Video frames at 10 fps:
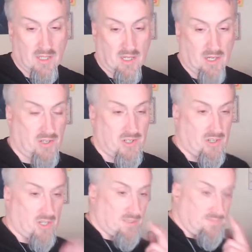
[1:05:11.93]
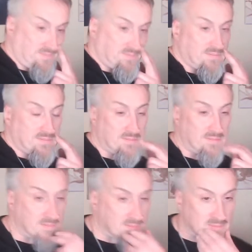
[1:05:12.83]
Are you sure?
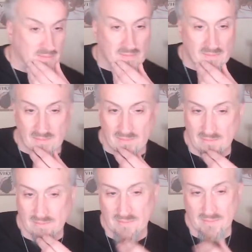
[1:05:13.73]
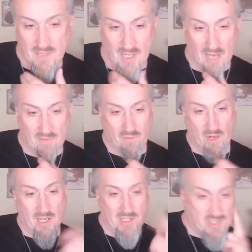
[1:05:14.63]
Mm, I've
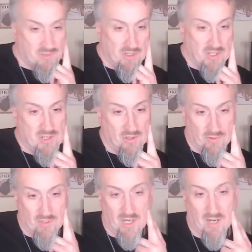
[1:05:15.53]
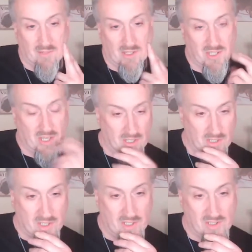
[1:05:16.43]
raised three children, and I'm going to tell you
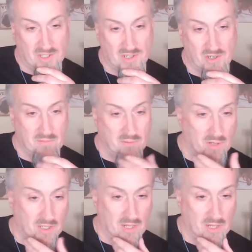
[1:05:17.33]
there's a certain point.